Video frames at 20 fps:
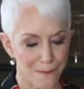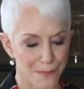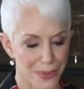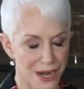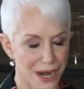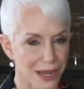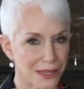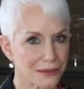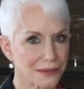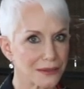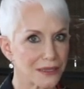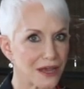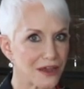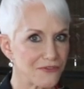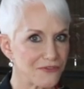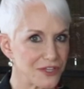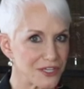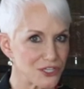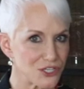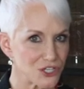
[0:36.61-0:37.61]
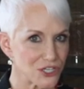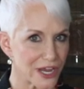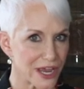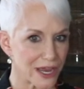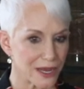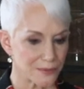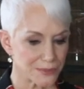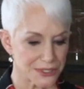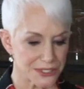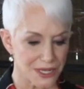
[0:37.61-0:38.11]
But I love these
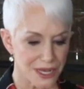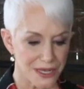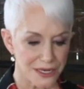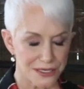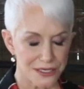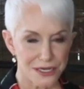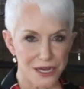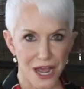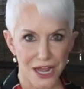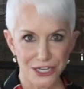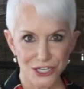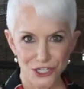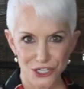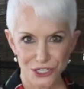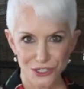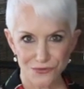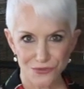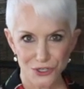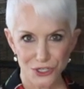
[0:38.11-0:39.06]
shapes, not just